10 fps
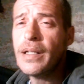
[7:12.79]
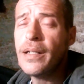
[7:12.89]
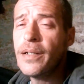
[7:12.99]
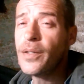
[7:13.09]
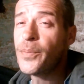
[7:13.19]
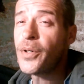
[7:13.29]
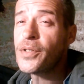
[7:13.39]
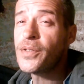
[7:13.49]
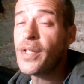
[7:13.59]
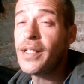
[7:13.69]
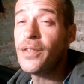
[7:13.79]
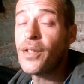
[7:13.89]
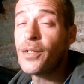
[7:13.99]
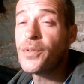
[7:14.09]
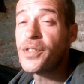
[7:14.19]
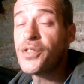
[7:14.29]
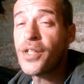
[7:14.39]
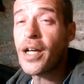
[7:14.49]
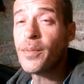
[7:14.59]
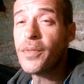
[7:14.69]
and the person that he thought was a
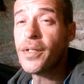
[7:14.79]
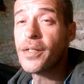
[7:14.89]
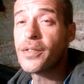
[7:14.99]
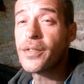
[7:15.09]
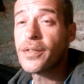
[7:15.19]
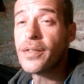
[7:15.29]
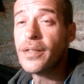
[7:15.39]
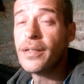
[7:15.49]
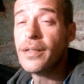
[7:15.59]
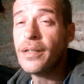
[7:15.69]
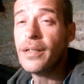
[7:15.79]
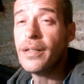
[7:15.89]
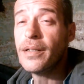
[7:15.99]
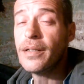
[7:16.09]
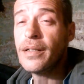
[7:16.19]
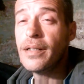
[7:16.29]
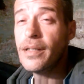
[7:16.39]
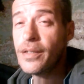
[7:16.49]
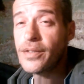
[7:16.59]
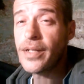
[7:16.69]
child molester in the
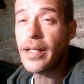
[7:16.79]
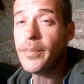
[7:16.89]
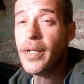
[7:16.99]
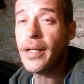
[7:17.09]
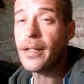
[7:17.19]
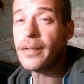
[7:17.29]
same day.